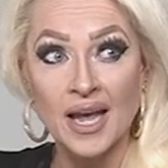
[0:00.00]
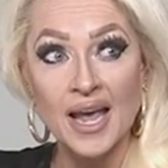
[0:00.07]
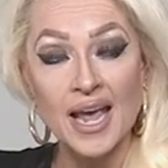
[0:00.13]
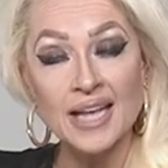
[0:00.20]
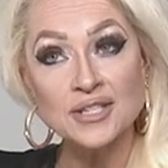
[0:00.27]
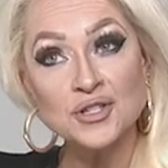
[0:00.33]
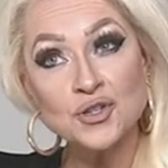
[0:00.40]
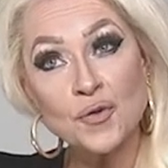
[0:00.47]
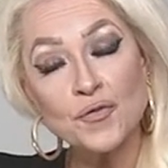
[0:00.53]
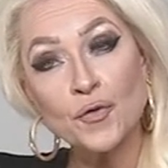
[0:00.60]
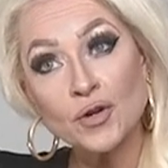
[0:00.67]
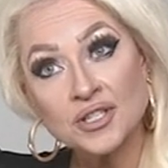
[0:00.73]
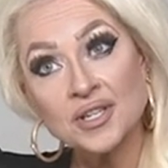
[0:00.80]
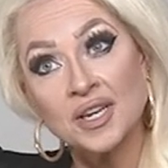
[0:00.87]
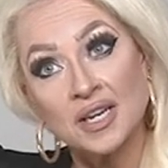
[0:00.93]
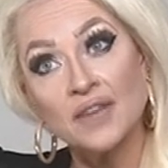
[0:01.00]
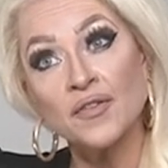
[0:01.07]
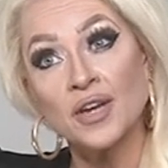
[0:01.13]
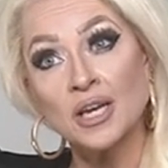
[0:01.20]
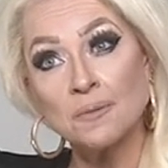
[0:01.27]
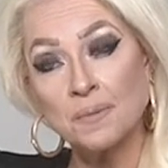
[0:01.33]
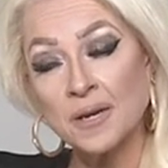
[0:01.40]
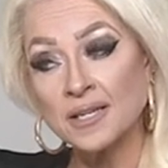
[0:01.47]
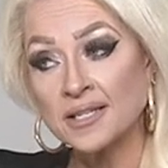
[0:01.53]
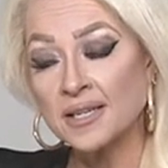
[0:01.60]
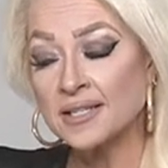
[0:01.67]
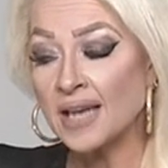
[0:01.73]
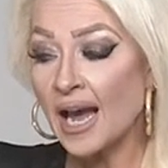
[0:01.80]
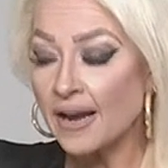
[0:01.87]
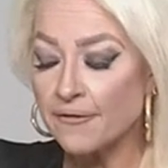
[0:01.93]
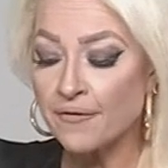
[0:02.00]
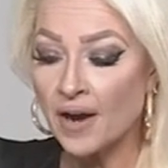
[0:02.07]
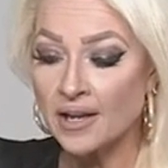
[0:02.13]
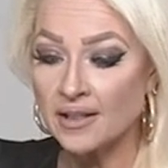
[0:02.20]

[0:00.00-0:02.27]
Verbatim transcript: And so for significant pieces, I find